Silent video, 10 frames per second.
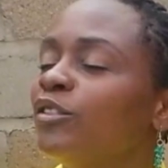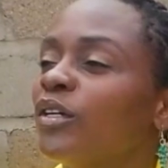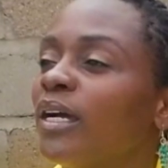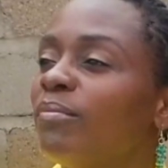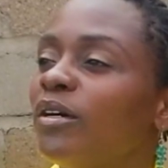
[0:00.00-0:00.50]

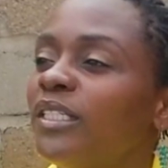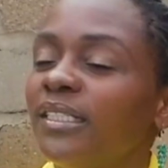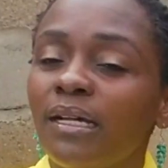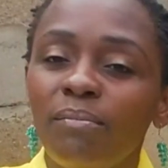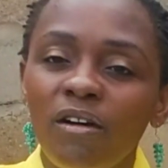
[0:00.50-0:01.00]
talking about
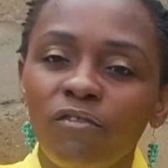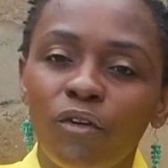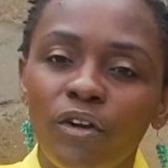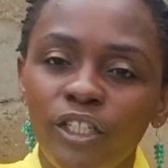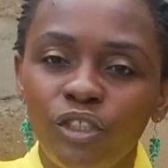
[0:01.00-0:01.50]
his above
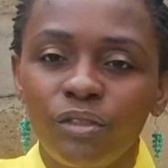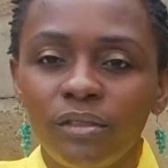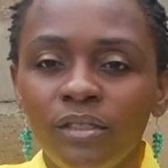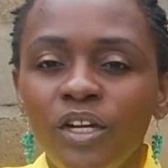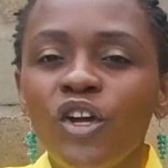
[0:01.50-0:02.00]

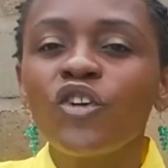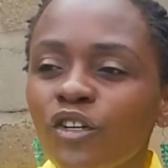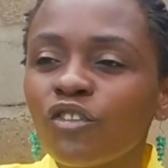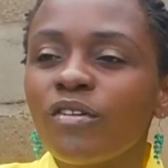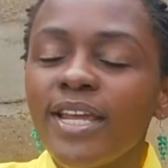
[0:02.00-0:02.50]
creation.
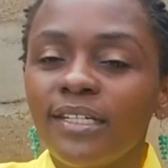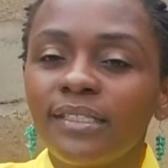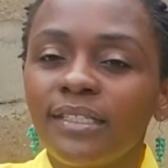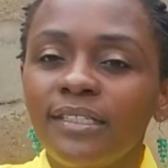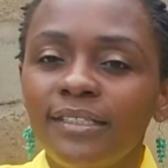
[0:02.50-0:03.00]
Christ
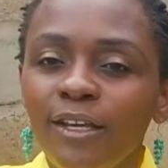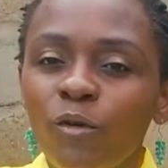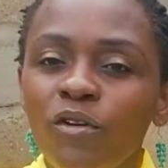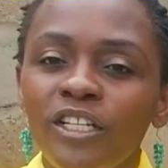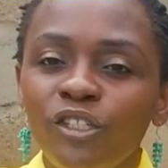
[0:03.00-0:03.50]
is the
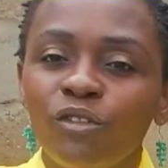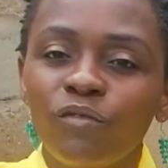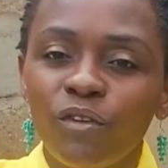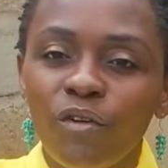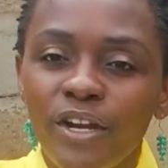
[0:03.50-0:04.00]
origin
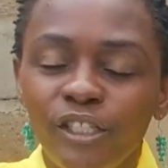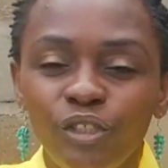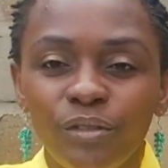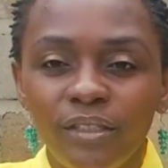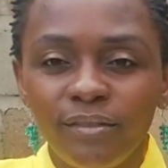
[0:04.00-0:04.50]
of
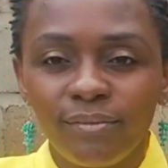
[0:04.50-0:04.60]
creation.